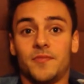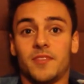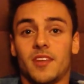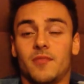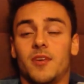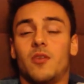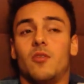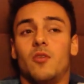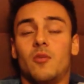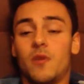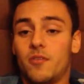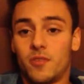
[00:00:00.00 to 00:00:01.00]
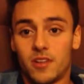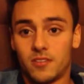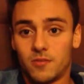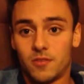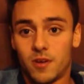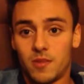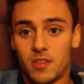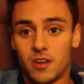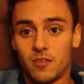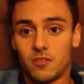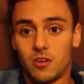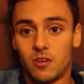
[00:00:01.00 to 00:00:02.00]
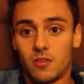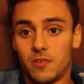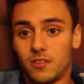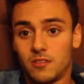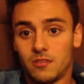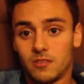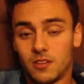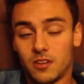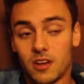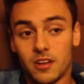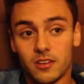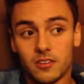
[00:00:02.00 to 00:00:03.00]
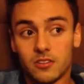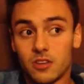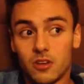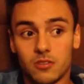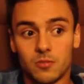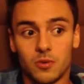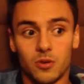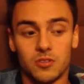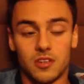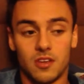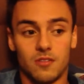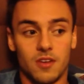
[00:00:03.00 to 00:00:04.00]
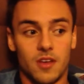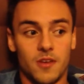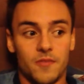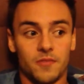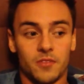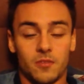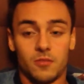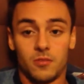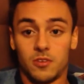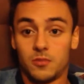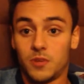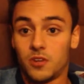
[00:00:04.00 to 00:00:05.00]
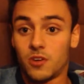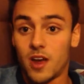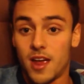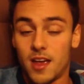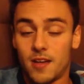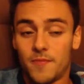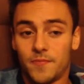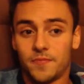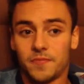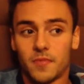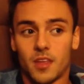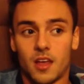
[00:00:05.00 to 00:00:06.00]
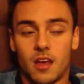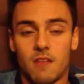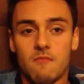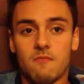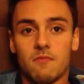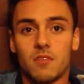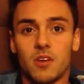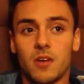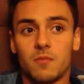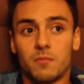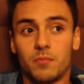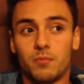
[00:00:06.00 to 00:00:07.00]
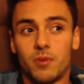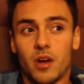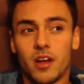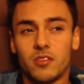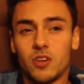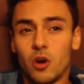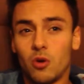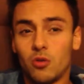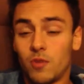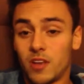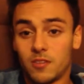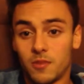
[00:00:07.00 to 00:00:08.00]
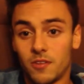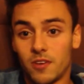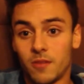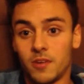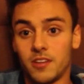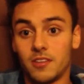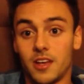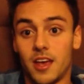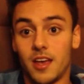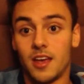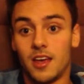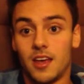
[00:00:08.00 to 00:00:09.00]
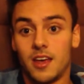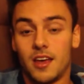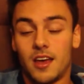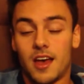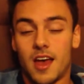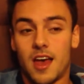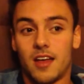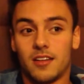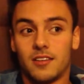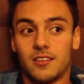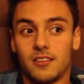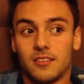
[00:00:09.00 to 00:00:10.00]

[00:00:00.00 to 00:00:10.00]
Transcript: but all my friends and family that I've told have been like so supportive, which has been great. Um, but, but I told the rest of my family today, and